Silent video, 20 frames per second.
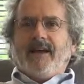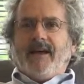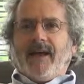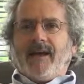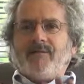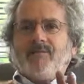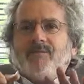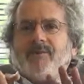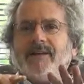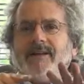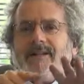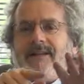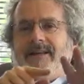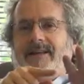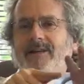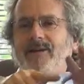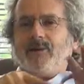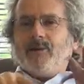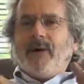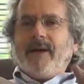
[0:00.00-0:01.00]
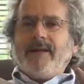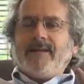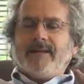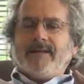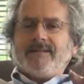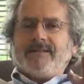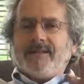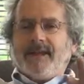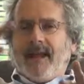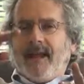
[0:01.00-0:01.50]
and really, in a way,
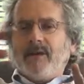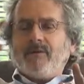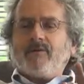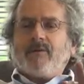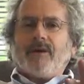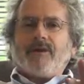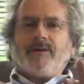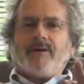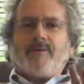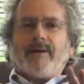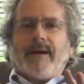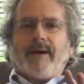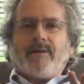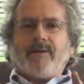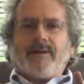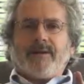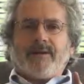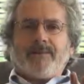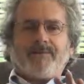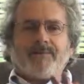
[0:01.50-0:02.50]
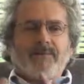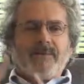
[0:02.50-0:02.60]
does an end run around it.